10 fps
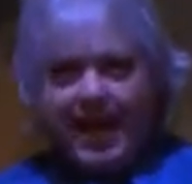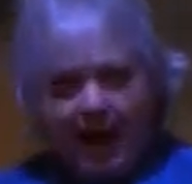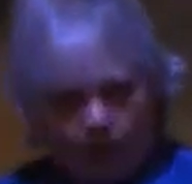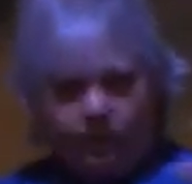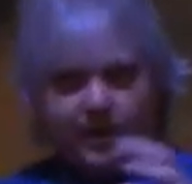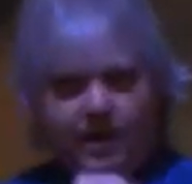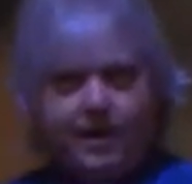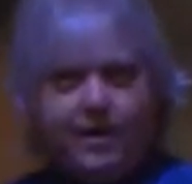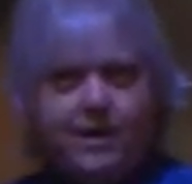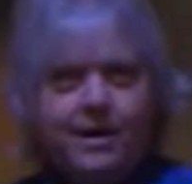out
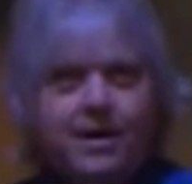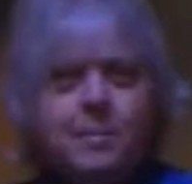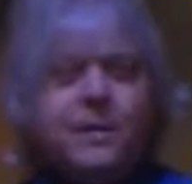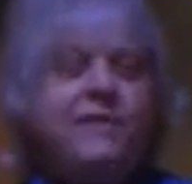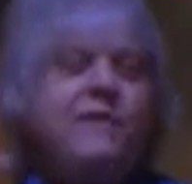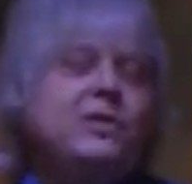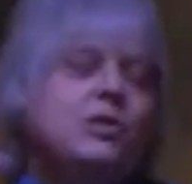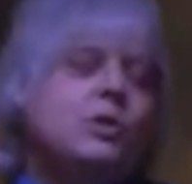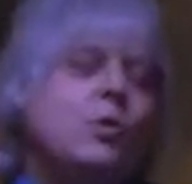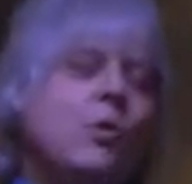there, but if
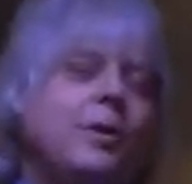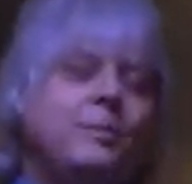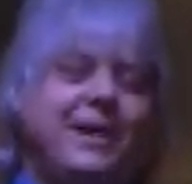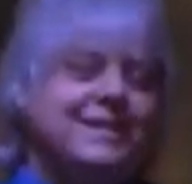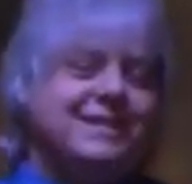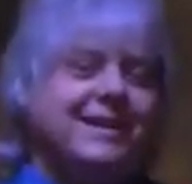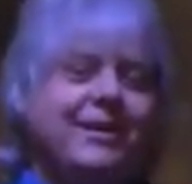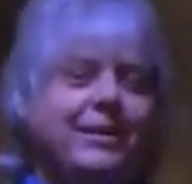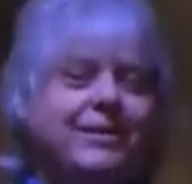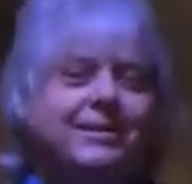it's your
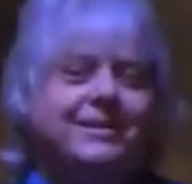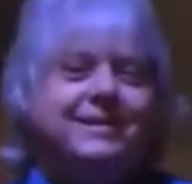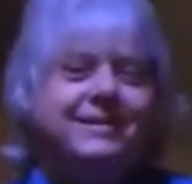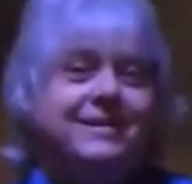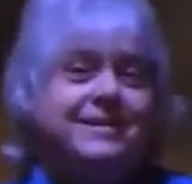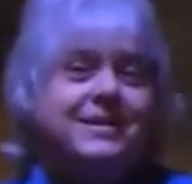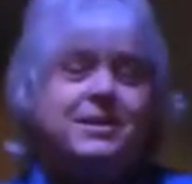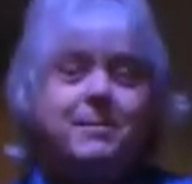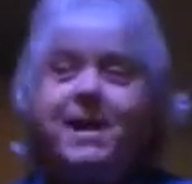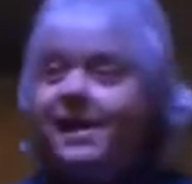bestseller,
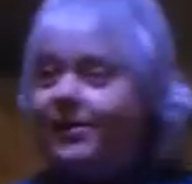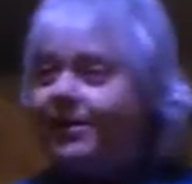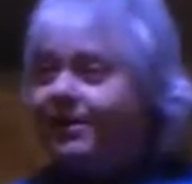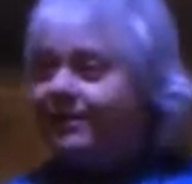does it matter?